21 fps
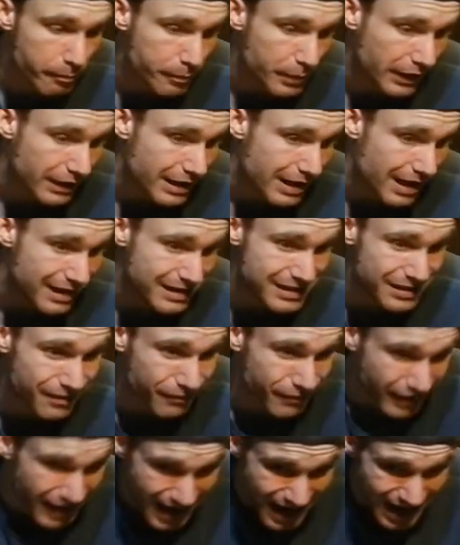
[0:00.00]
Because
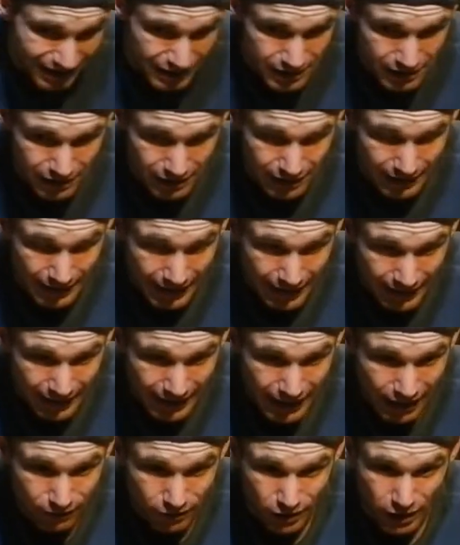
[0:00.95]
of that, I
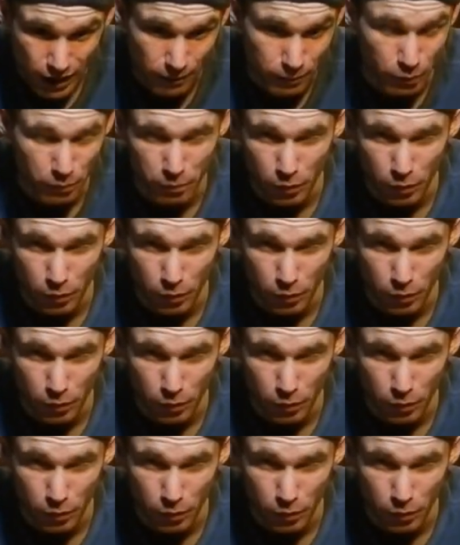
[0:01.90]
have a couple